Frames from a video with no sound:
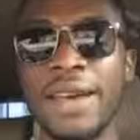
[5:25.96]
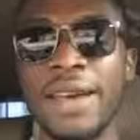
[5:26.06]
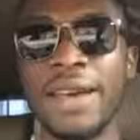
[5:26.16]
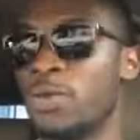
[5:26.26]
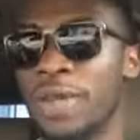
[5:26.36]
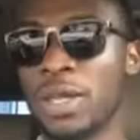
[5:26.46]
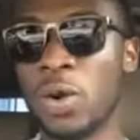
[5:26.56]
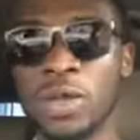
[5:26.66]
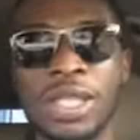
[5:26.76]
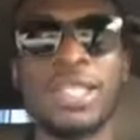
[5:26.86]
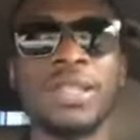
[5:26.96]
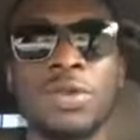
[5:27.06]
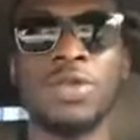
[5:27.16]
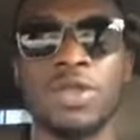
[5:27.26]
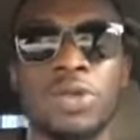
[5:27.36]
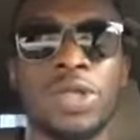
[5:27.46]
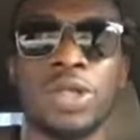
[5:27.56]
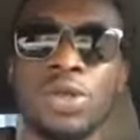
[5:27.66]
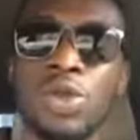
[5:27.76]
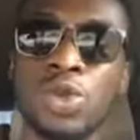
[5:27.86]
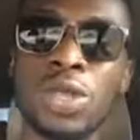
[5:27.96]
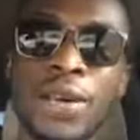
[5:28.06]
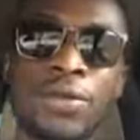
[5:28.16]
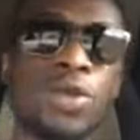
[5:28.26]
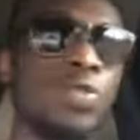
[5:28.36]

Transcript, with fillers: You've been consistent with your nutrition, you should have those